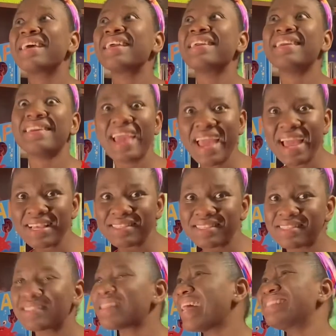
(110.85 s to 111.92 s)

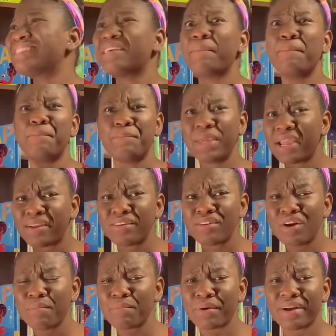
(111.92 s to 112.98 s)
Yes, that's a big
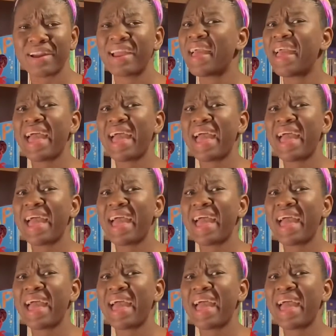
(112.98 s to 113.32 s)
number.